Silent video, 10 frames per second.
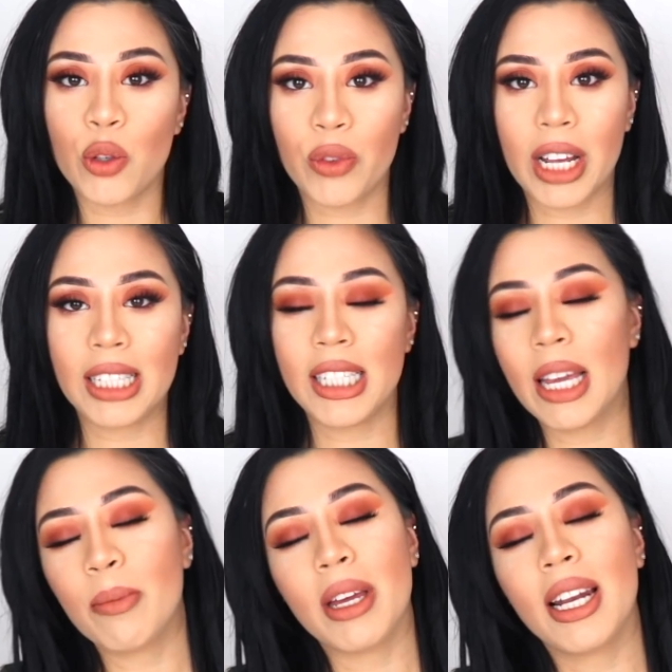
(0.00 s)
Don't forget to
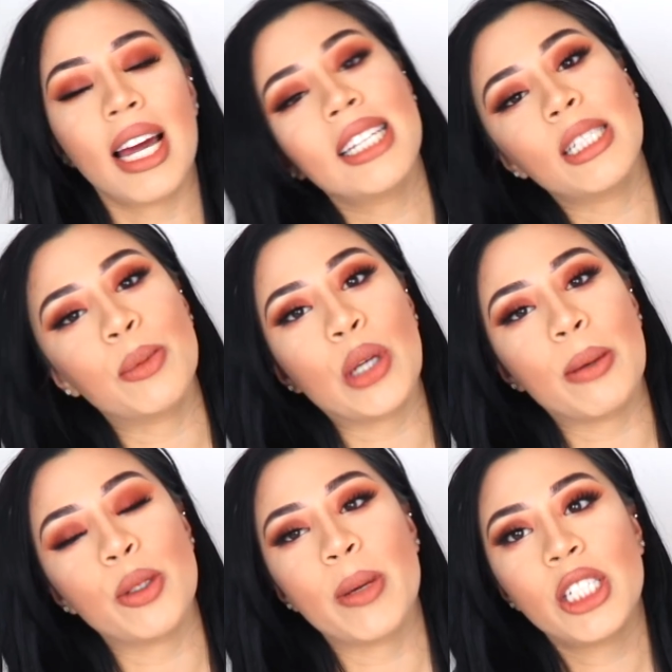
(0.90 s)
give me a like,
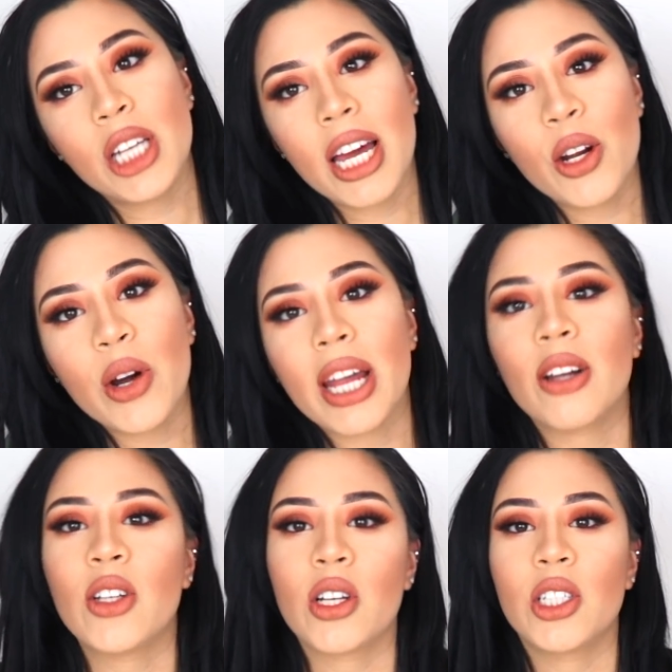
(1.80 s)
subscribe to my channel, and
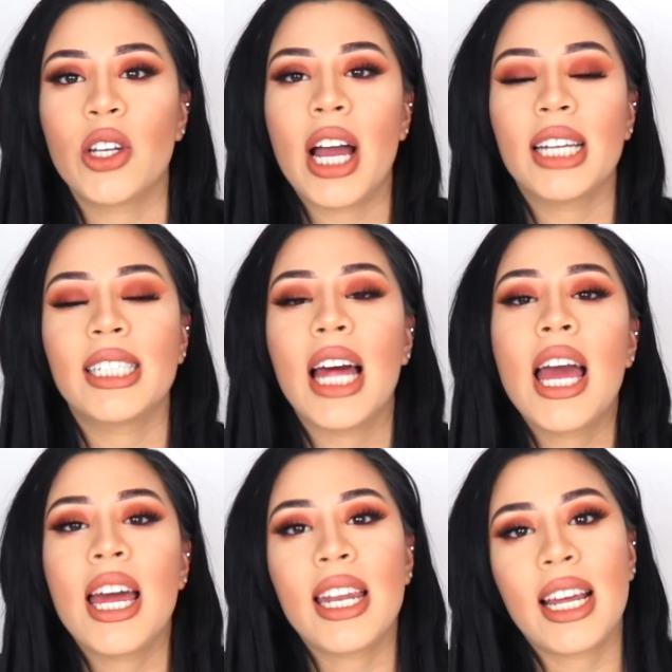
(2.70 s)
I'll talk to you guys
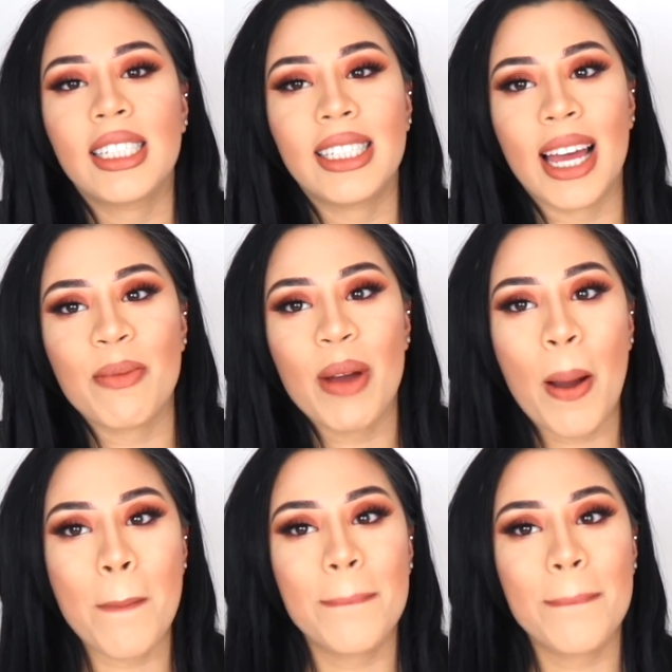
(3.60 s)
next time.